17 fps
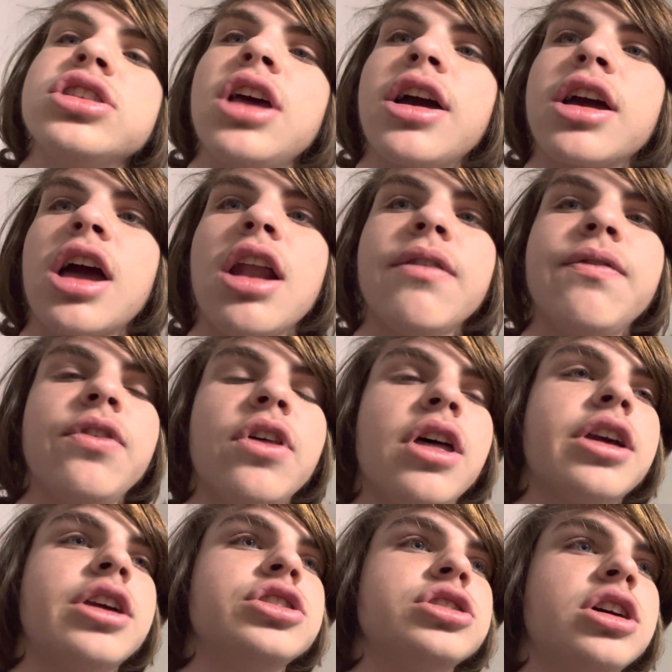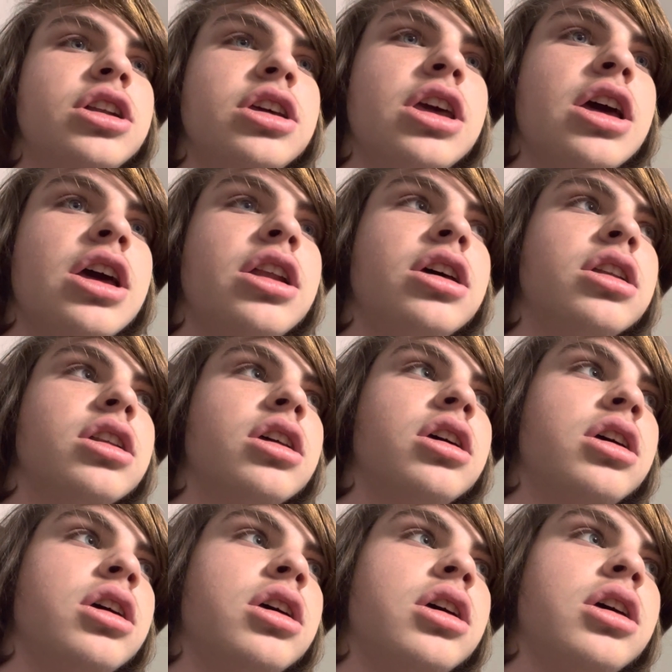I kind of feel like he's going to get it.
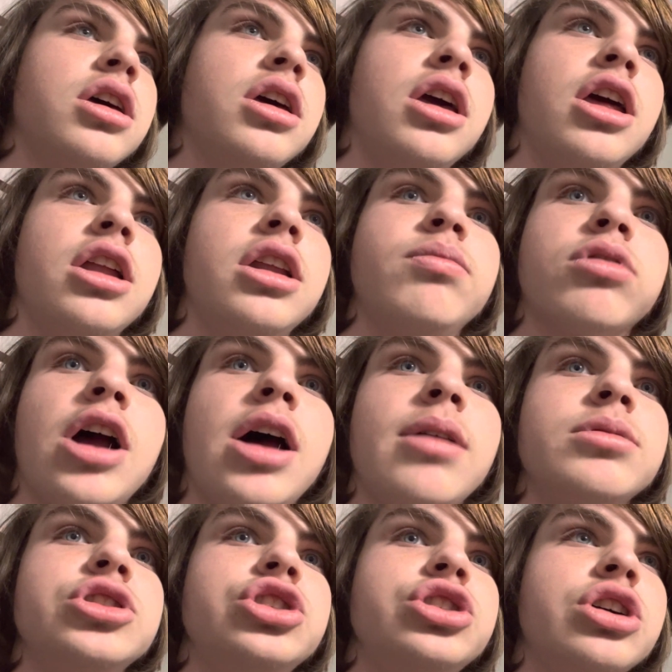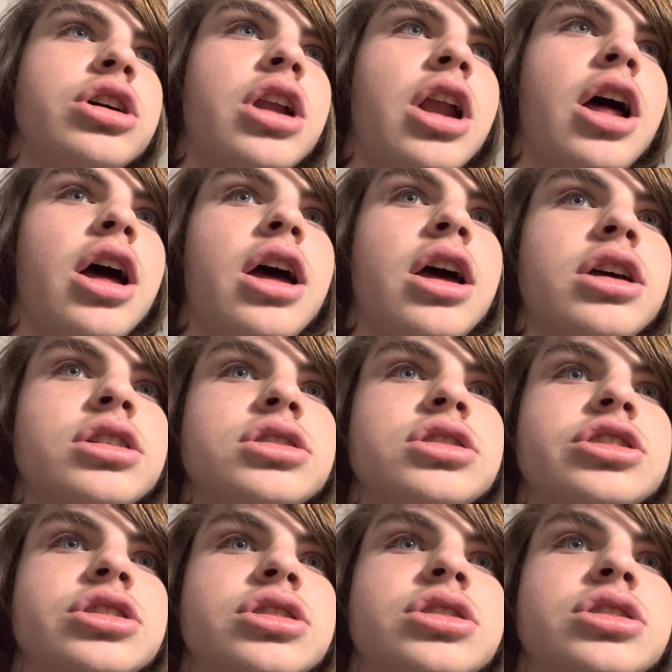And he probably should. I
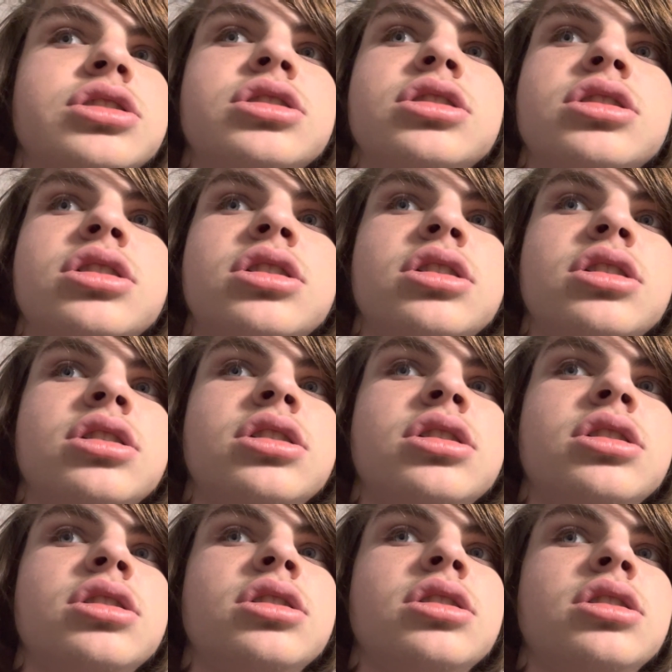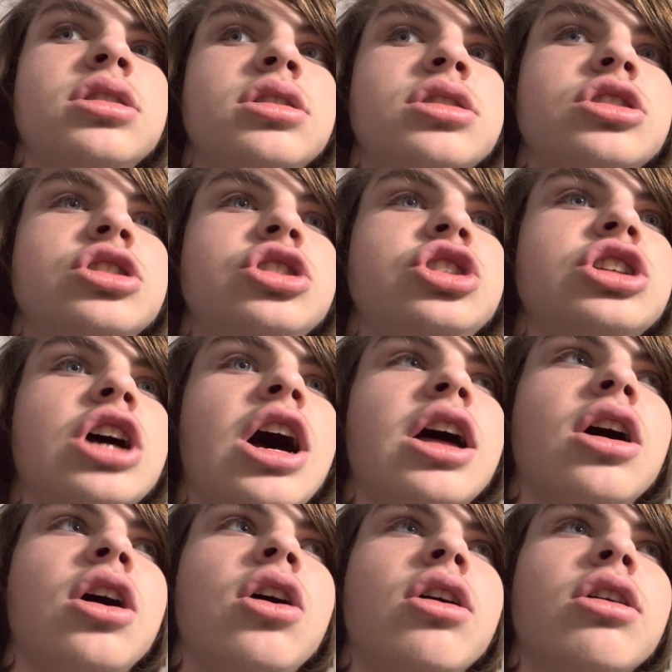just
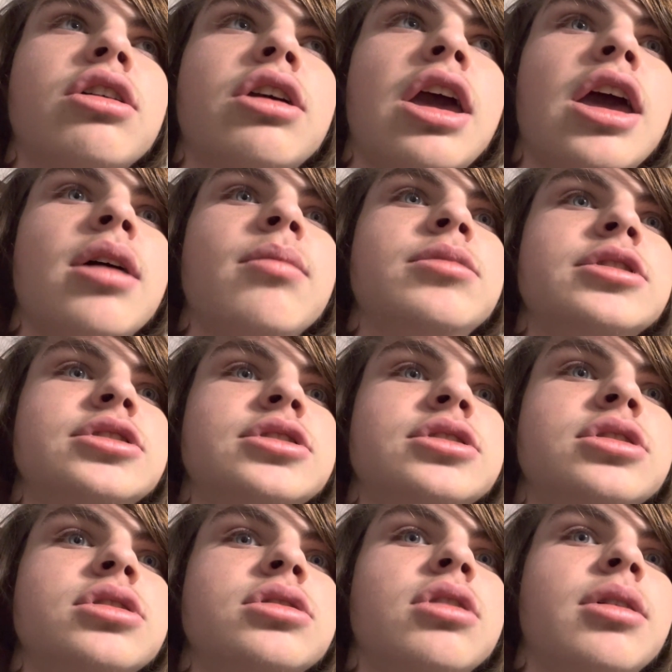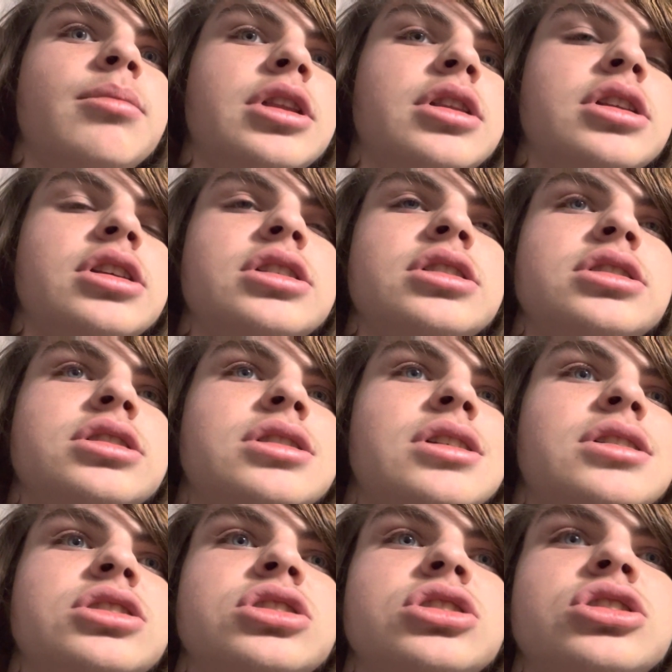shot on campus, too. I mean, th
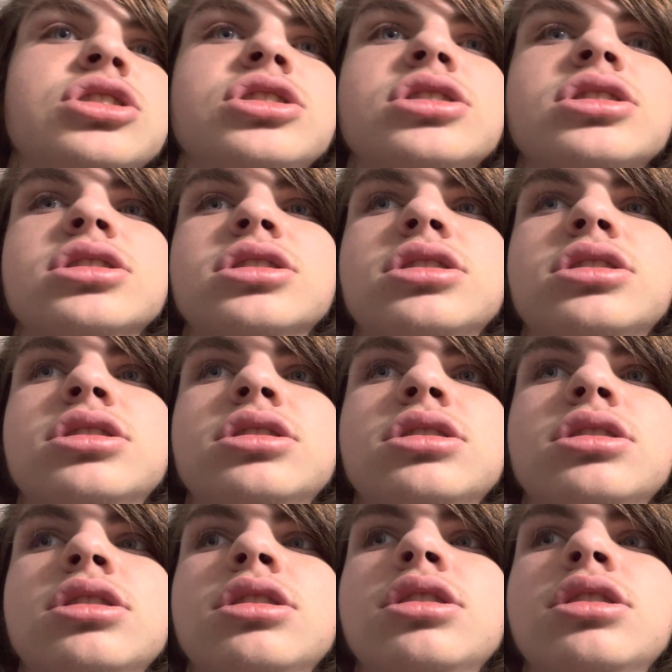this just...